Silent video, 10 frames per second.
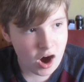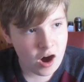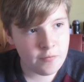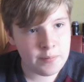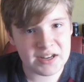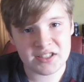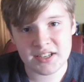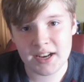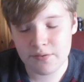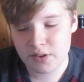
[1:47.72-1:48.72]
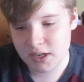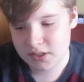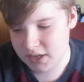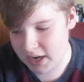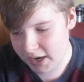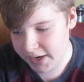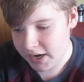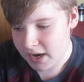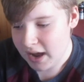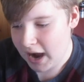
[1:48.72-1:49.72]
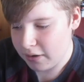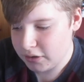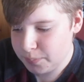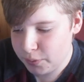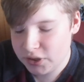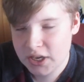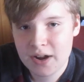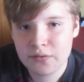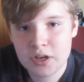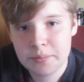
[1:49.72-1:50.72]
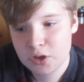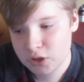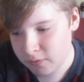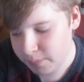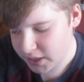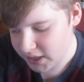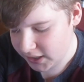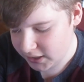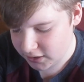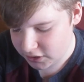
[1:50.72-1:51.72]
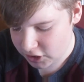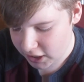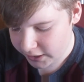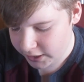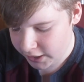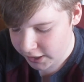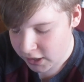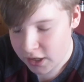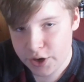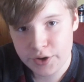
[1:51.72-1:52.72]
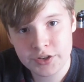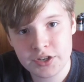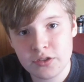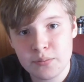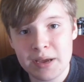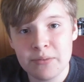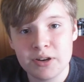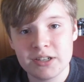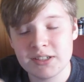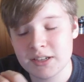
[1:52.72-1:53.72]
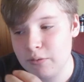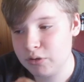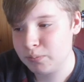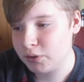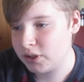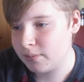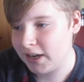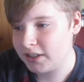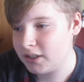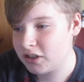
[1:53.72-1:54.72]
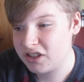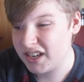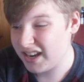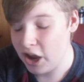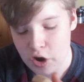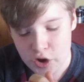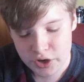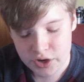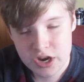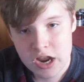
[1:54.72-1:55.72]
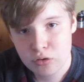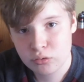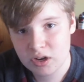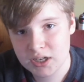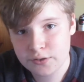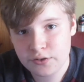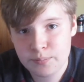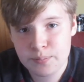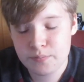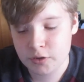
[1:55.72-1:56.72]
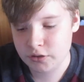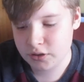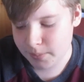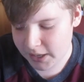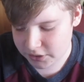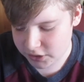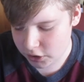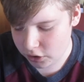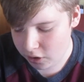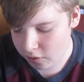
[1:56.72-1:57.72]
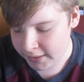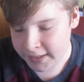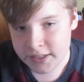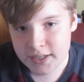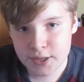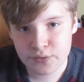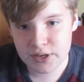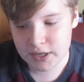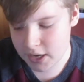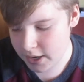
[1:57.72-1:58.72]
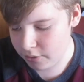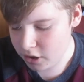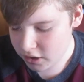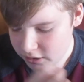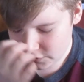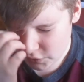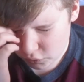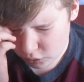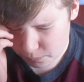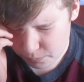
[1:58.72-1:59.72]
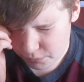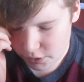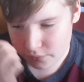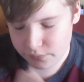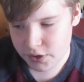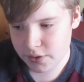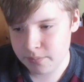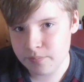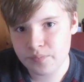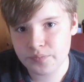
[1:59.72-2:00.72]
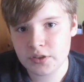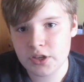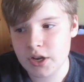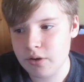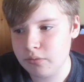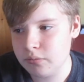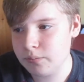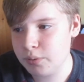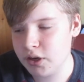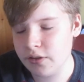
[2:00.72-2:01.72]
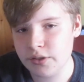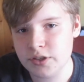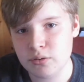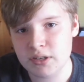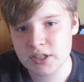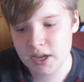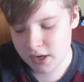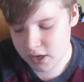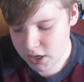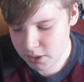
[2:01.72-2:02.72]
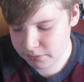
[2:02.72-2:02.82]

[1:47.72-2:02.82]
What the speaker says: 11:30 last night. I was buzzing after it because we've been needing a striker, and the main reason I was buzzing about it is because I'd heard no transfer news about it at all. Next thing you know, the club have put it on Twitter and